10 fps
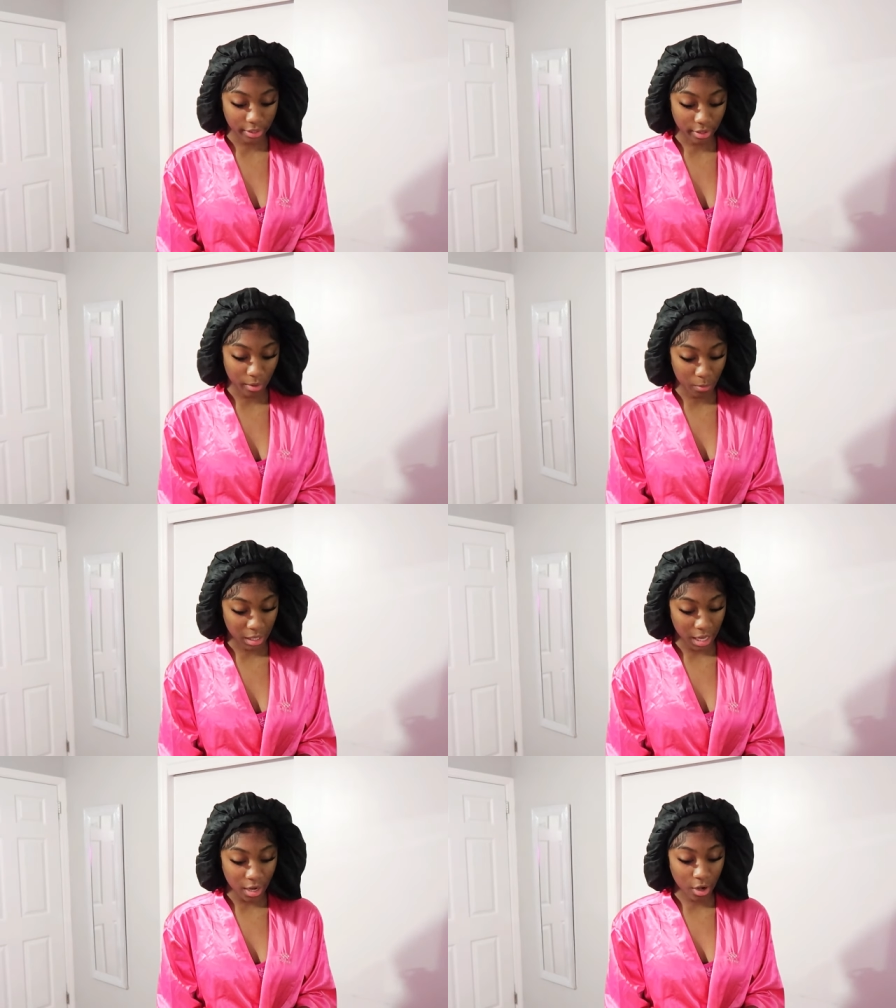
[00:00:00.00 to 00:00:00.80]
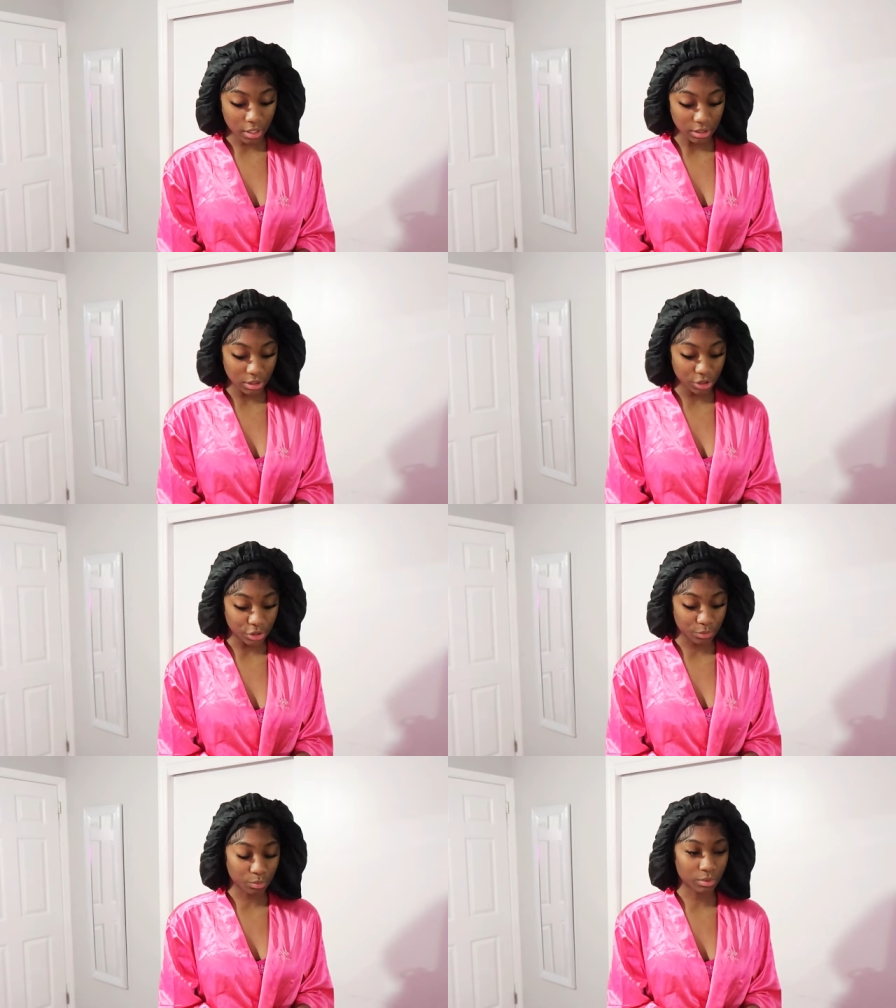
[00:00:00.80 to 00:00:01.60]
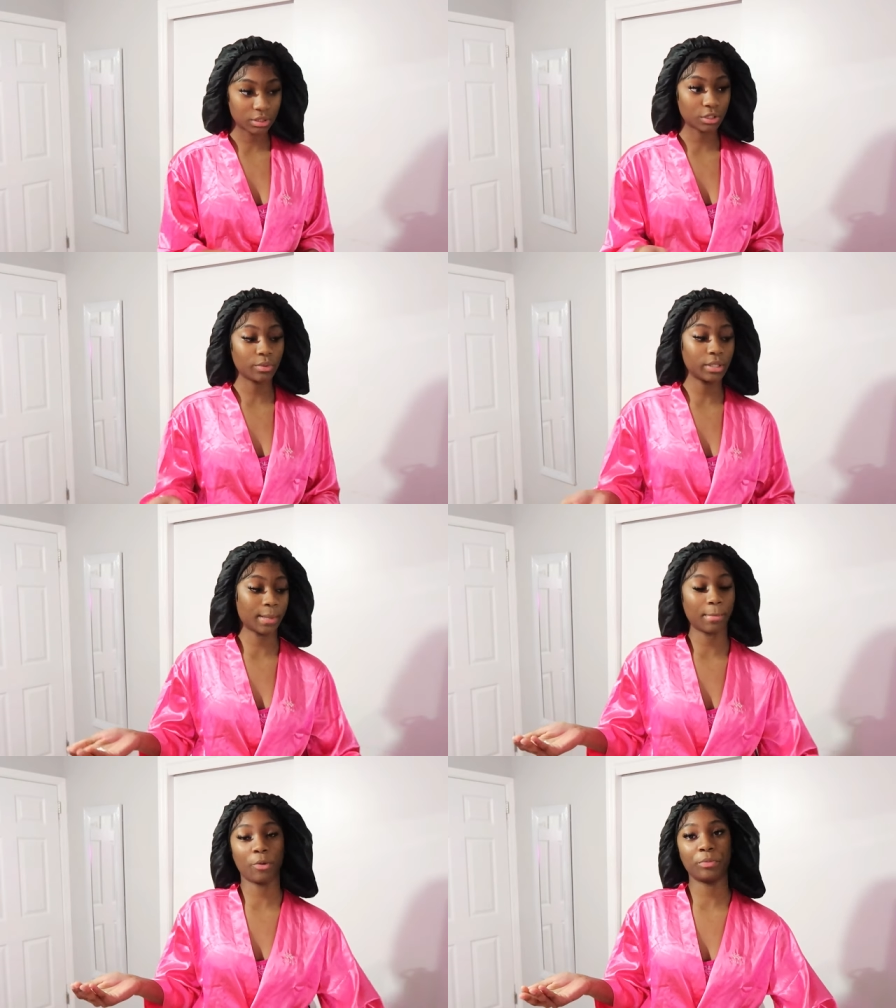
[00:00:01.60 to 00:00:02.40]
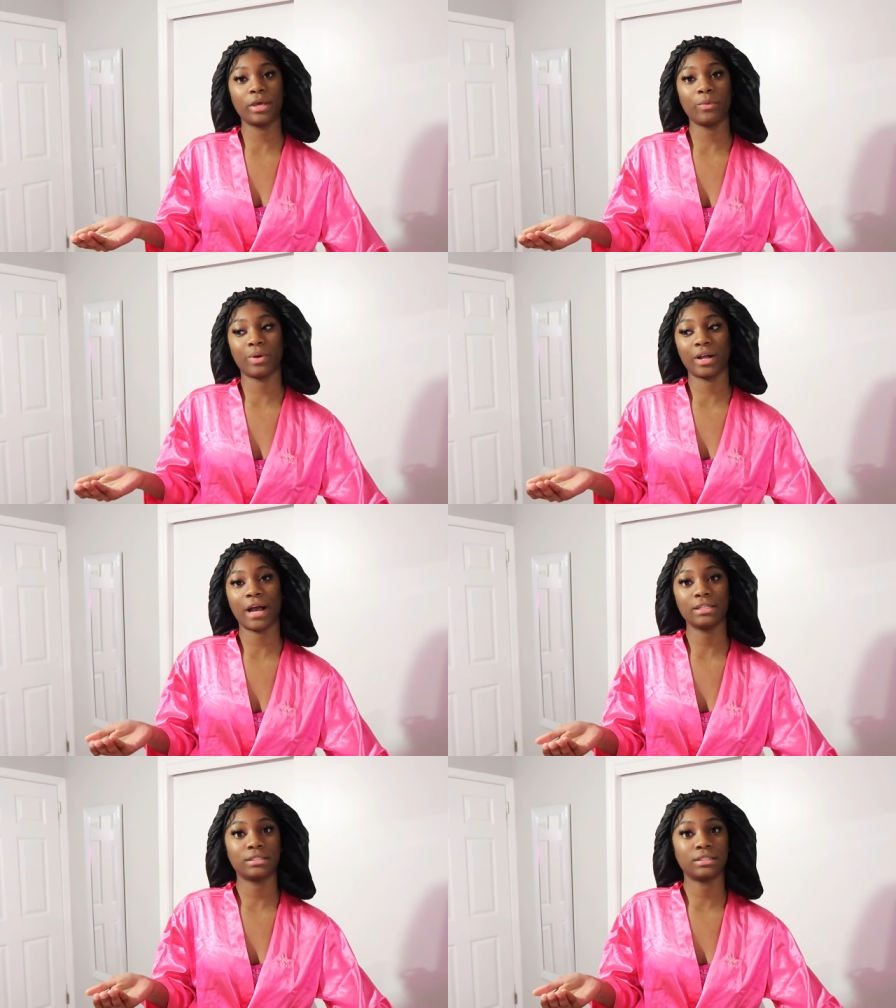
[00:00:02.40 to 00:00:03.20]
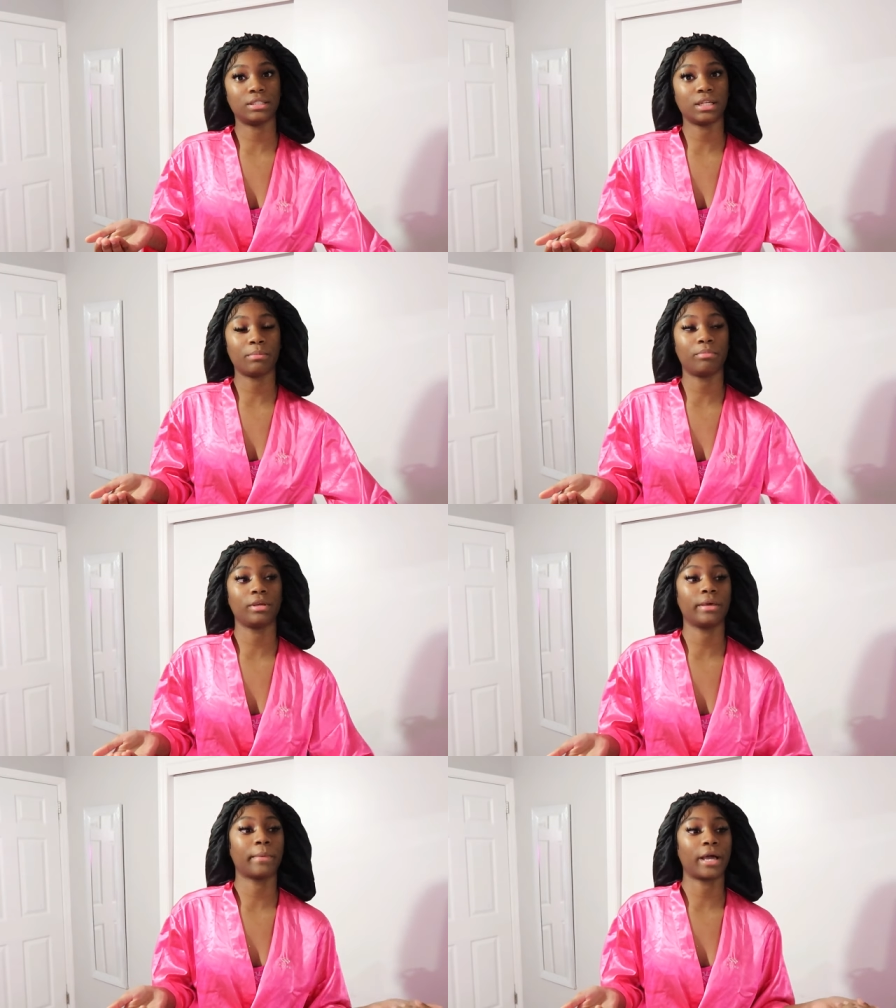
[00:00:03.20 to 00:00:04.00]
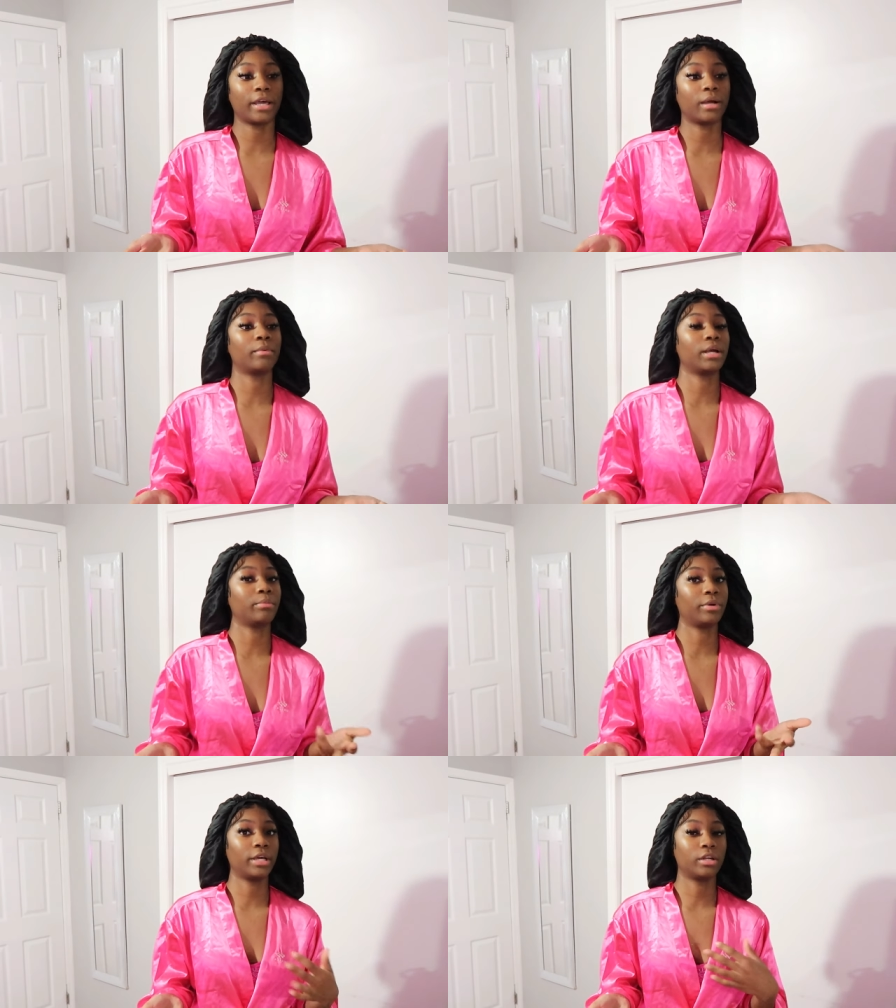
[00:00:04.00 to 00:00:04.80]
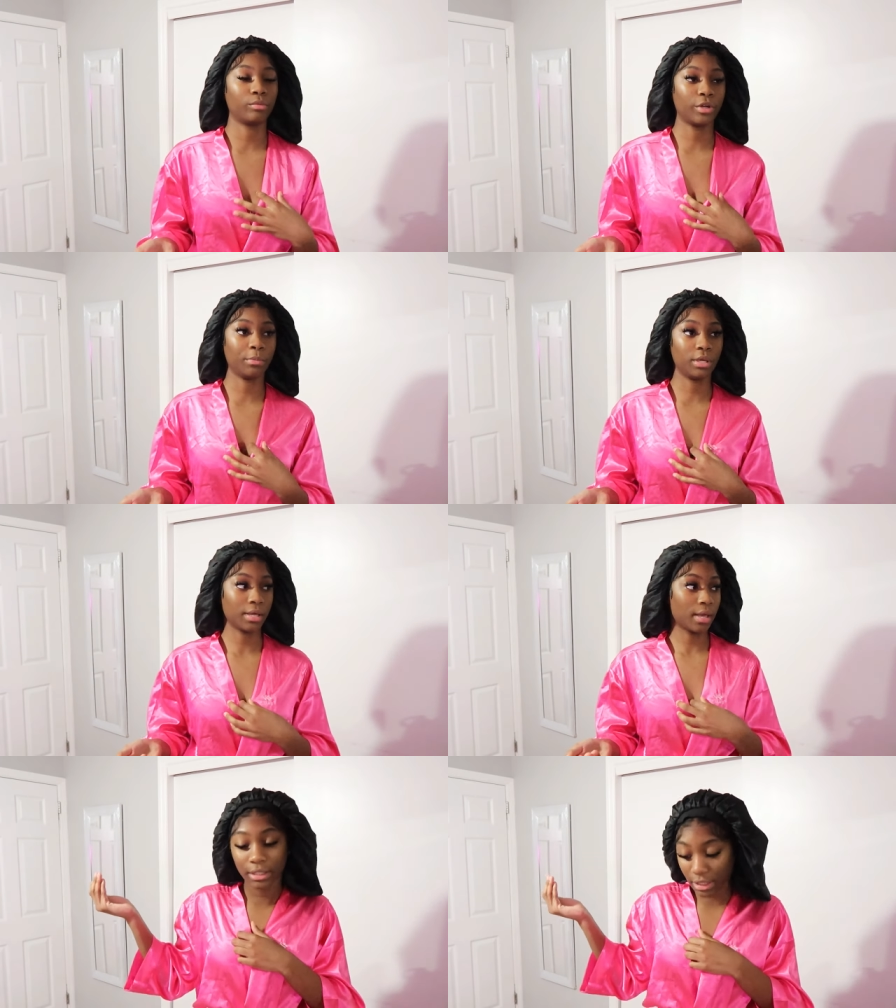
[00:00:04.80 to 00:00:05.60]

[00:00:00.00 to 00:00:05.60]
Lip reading: y'all, but I honestly just was so in the moment where I just didn't get my camera and bring it with me.